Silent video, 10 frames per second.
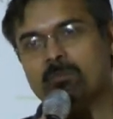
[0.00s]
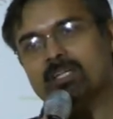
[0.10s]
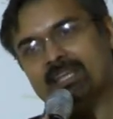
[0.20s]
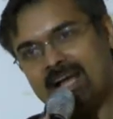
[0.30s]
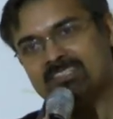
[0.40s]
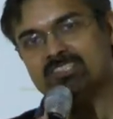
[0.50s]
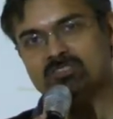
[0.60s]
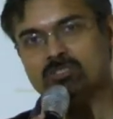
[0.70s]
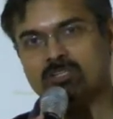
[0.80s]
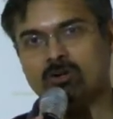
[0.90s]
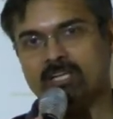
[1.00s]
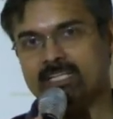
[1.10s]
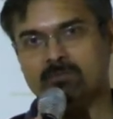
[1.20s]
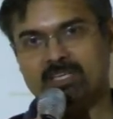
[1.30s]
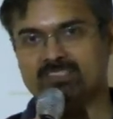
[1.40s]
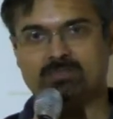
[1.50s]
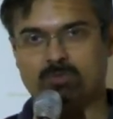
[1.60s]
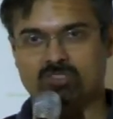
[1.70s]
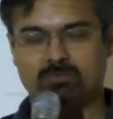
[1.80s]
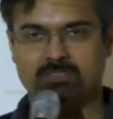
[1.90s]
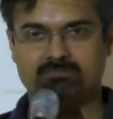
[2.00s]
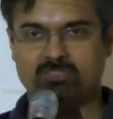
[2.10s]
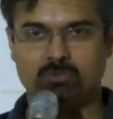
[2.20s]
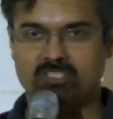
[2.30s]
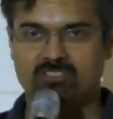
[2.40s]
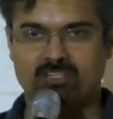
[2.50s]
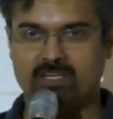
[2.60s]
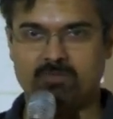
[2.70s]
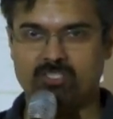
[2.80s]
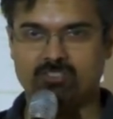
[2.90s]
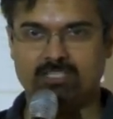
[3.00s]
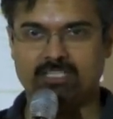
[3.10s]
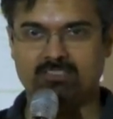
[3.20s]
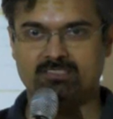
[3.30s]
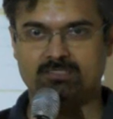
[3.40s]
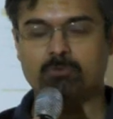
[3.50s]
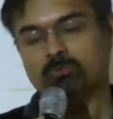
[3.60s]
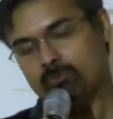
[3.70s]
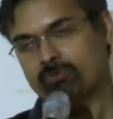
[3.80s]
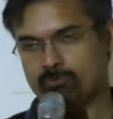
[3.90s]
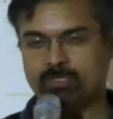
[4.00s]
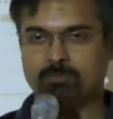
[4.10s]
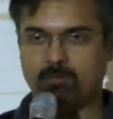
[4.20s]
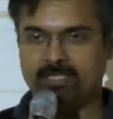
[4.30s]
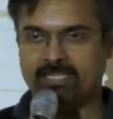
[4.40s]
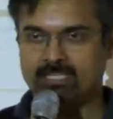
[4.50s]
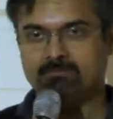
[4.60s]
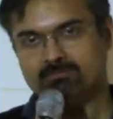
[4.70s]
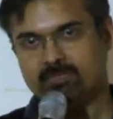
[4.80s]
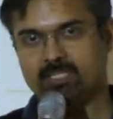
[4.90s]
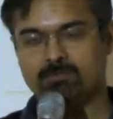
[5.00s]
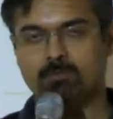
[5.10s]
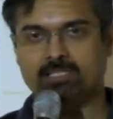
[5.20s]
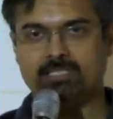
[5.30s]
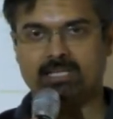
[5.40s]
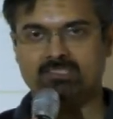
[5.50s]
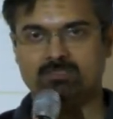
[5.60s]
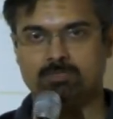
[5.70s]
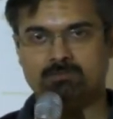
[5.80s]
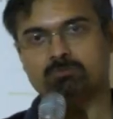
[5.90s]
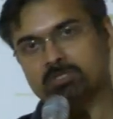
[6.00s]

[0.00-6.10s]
But the access to the raw data makes that possible. So let us try and make sure that it's raw data, make it publicly accessible.